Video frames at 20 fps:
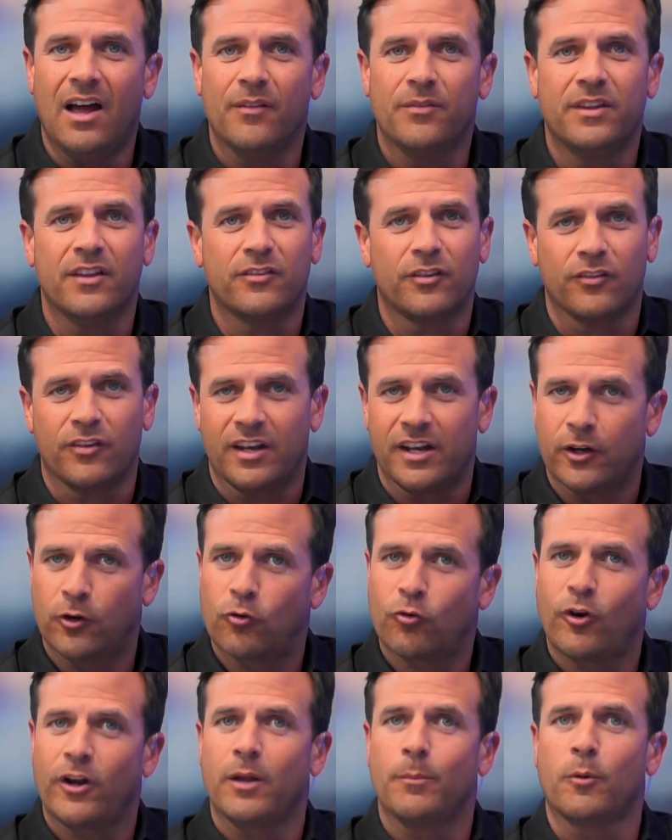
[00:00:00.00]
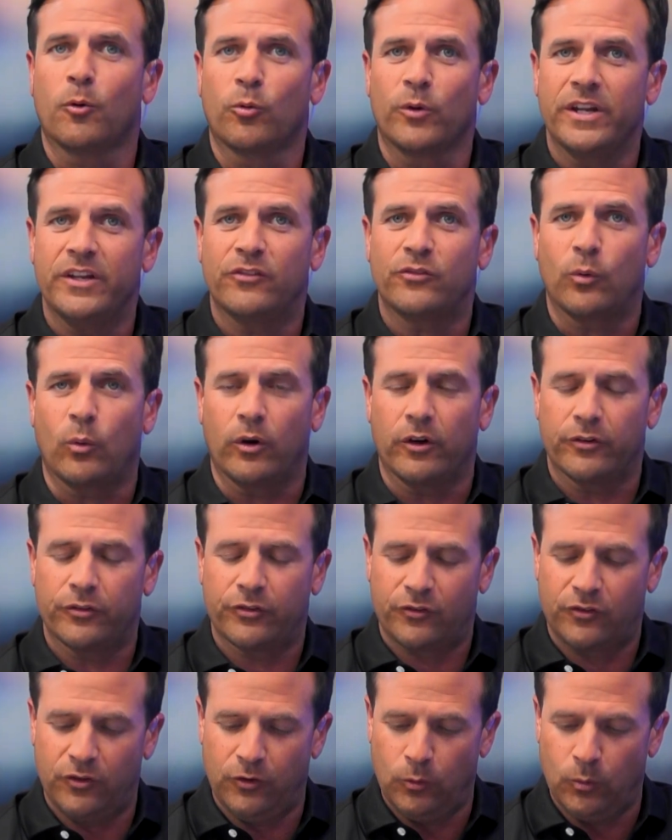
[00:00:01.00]
This is an incredible resource
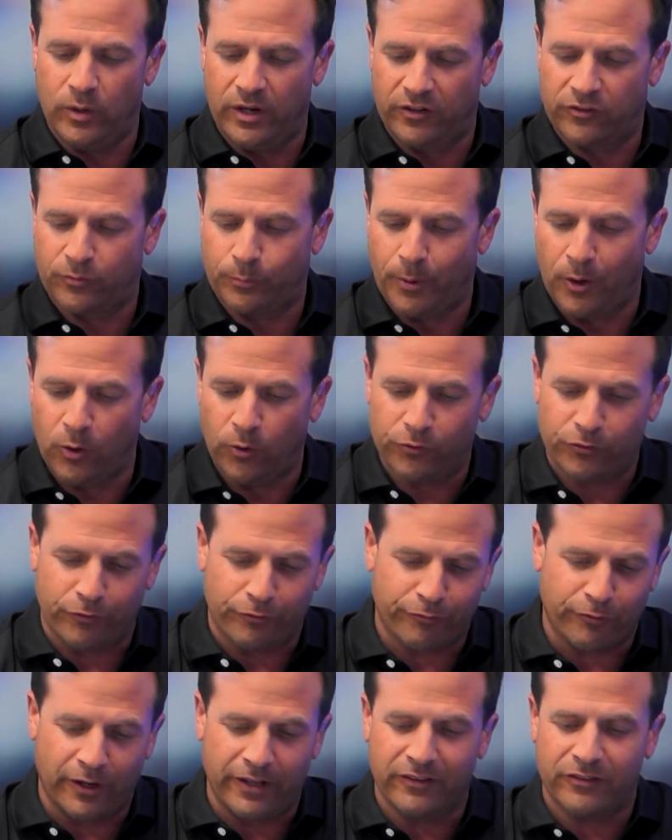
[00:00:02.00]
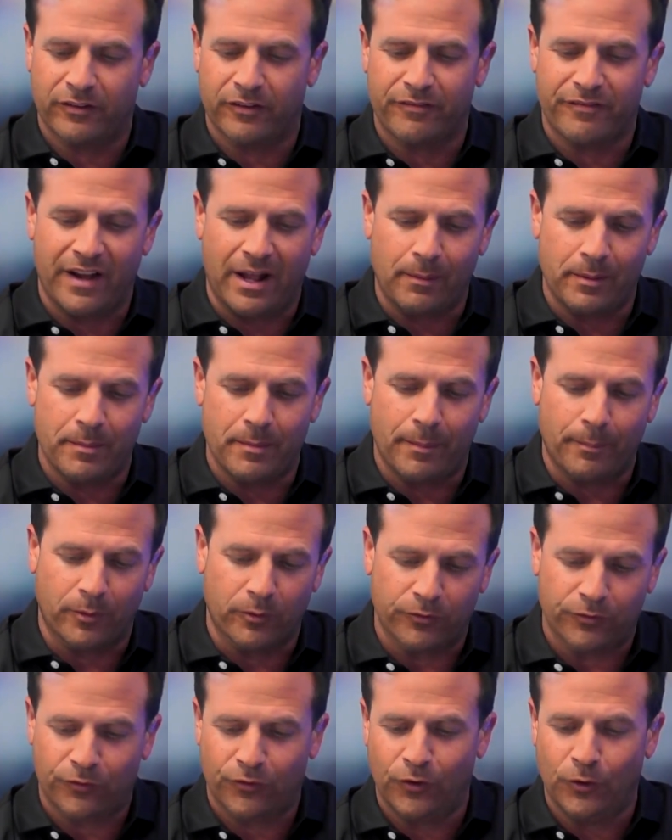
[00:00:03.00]
to expose your friends and family
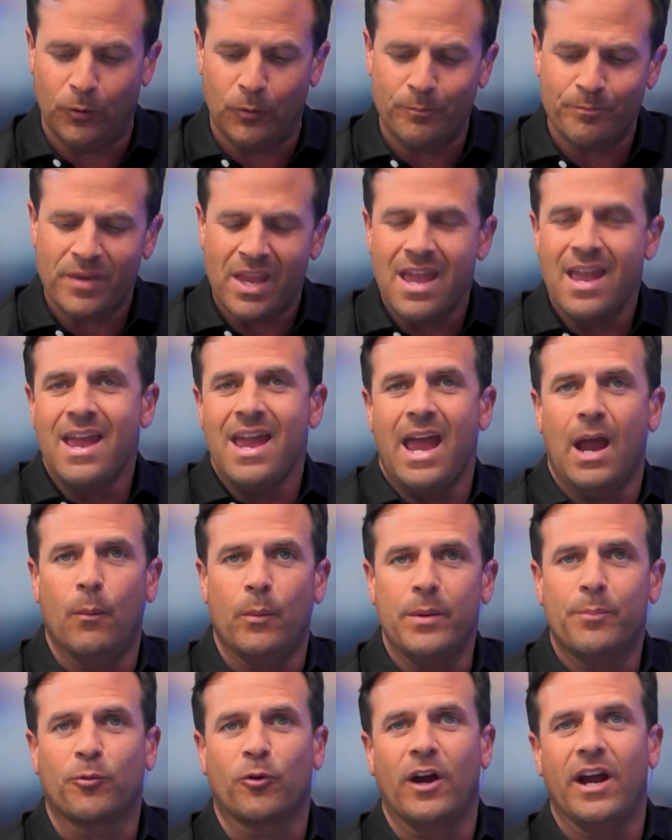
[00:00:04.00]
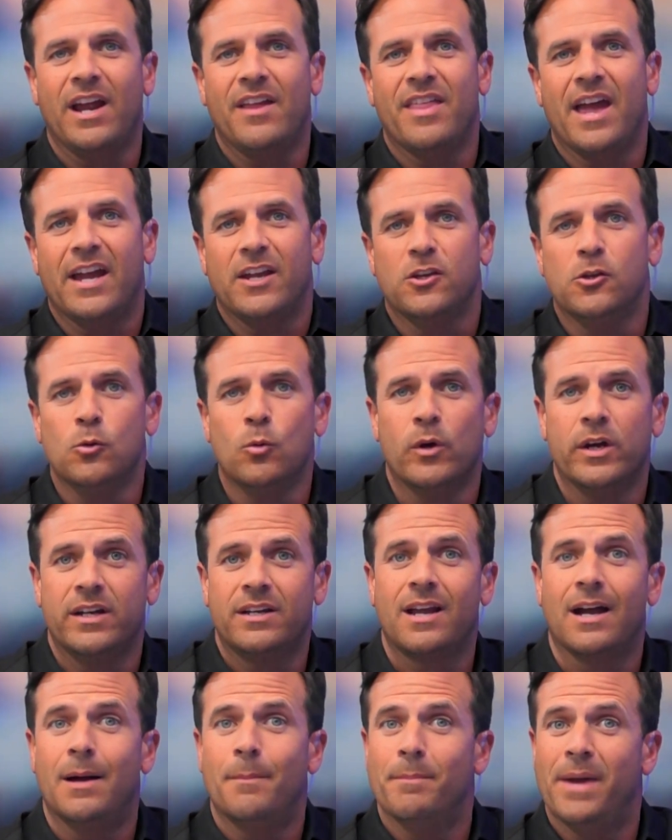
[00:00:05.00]
members to. And we pray that you would
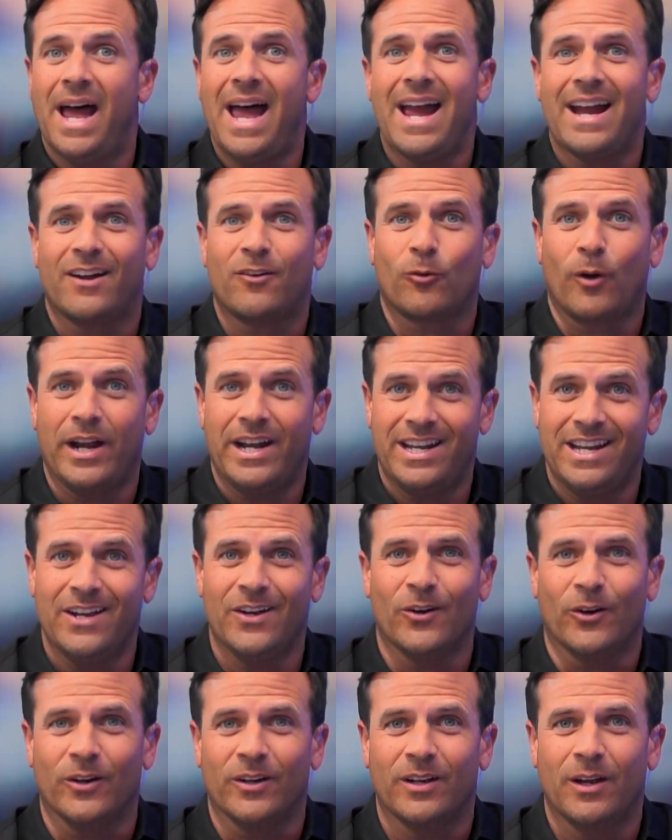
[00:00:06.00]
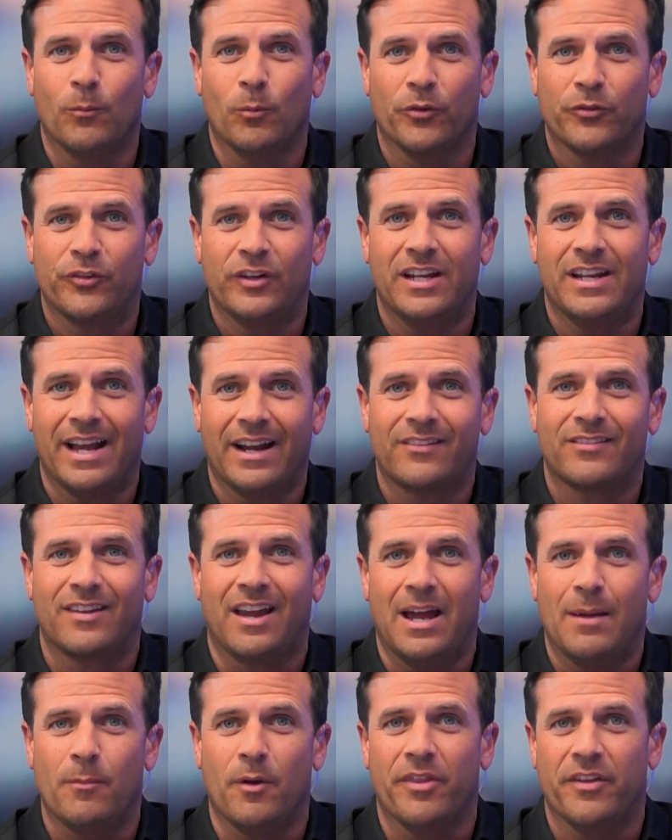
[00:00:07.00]
come back right here, and we'll see you next
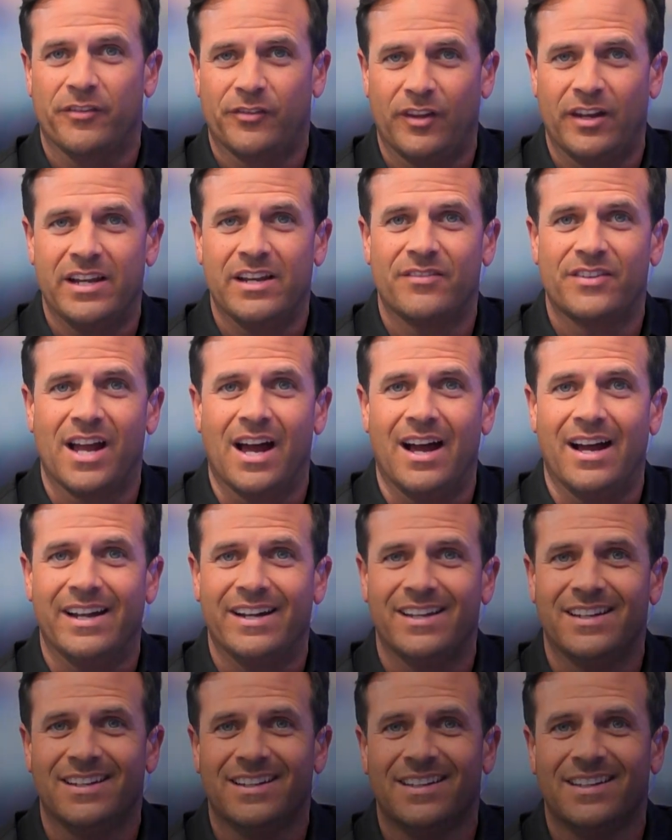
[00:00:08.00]
time on the City of God.